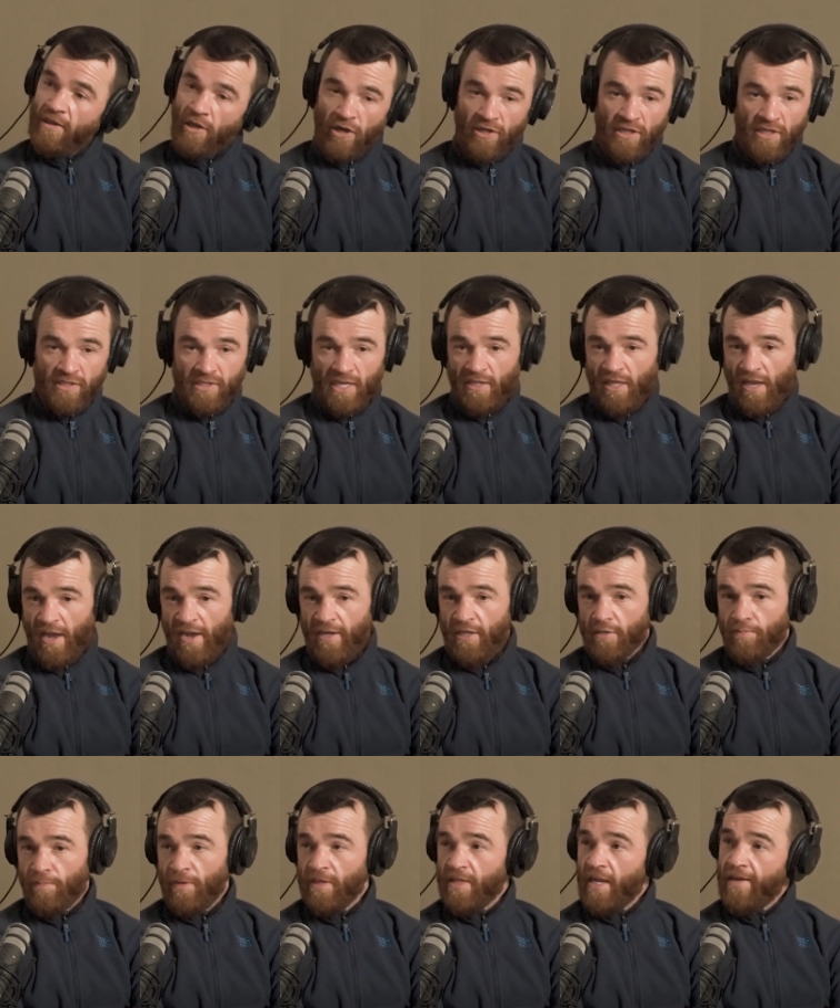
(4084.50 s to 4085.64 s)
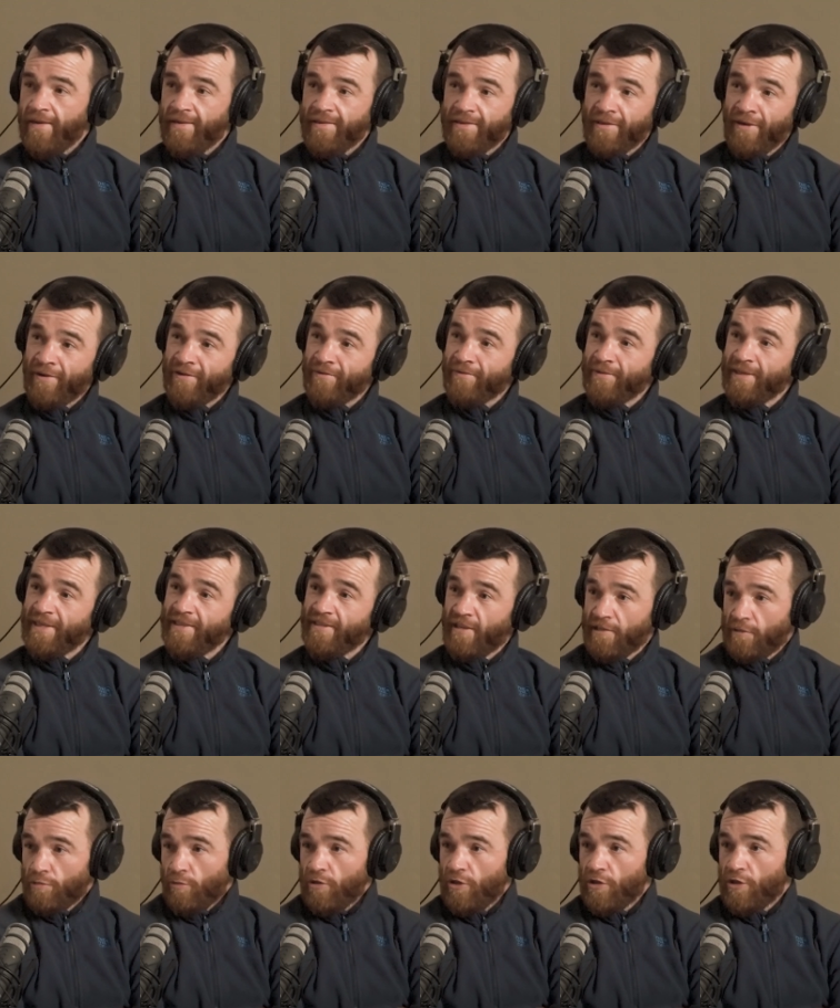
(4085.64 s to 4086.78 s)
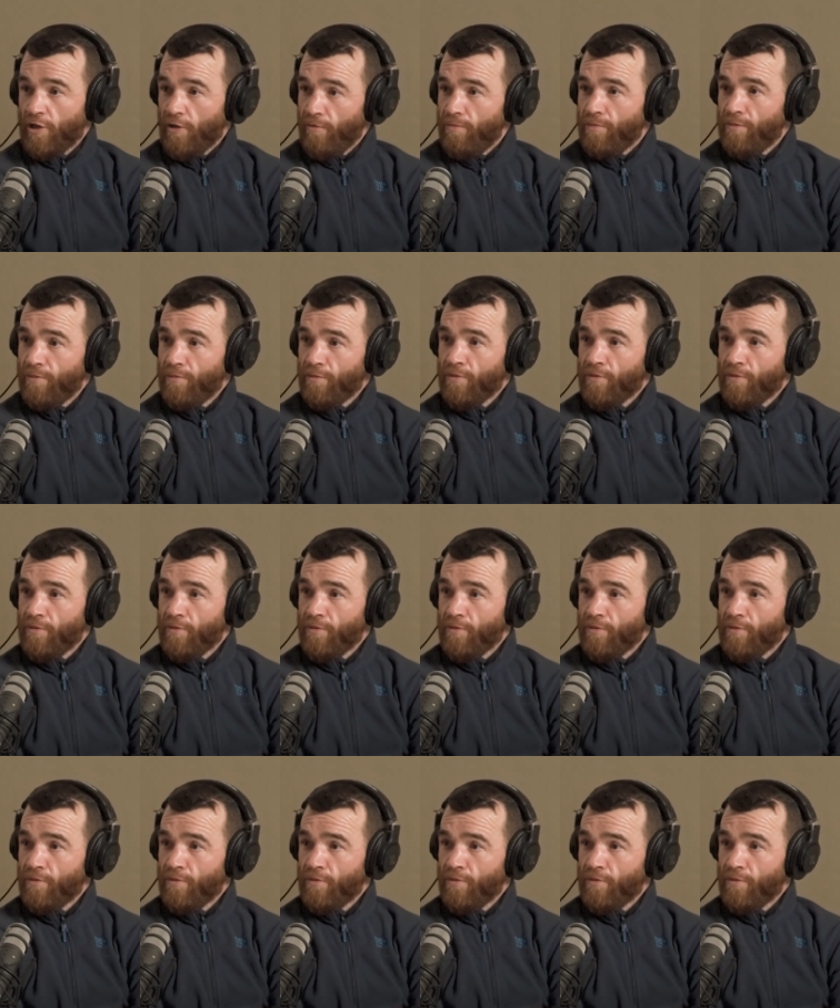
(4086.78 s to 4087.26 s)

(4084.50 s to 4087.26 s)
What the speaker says: You know, you take the highest bidder, you know what I mean? That's what you do, you know